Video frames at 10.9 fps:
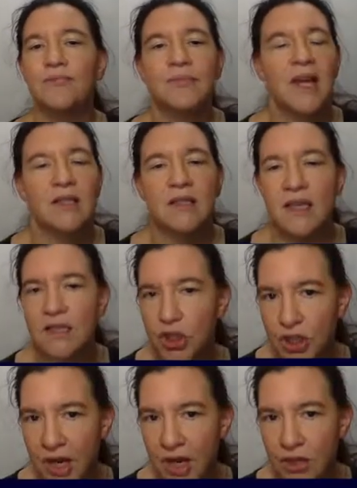that doesn't
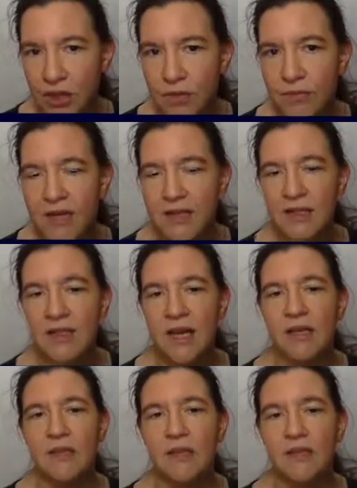change. It's
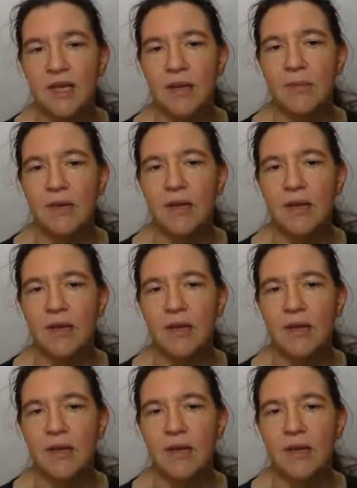exactly the same.